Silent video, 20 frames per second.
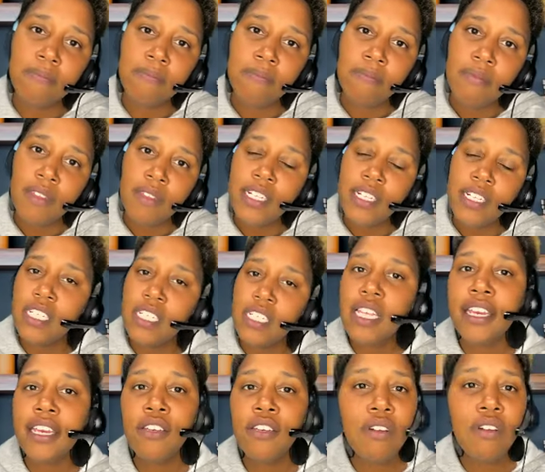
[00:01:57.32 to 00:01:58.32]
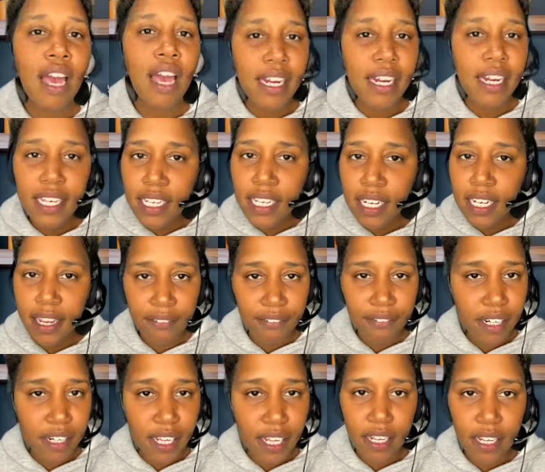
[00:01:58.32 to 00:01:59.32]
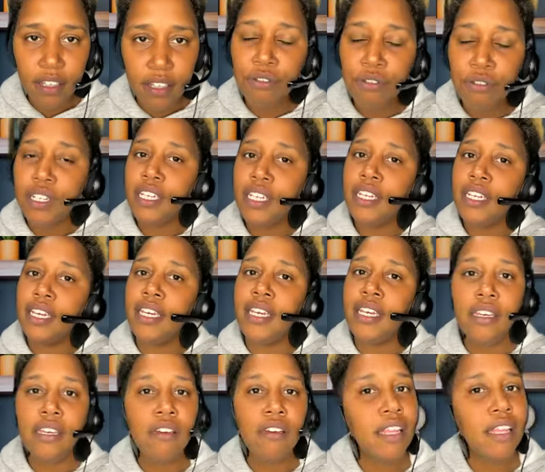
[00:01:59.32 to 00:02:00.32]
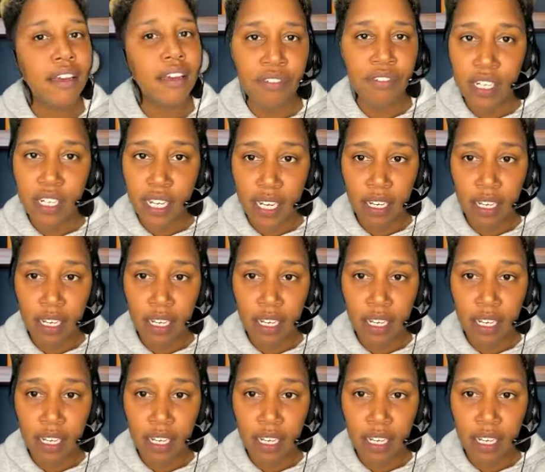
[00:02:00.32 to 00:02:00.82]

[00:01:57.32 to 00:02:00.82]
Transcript: Just like you got to eat every day, you need to heal every day.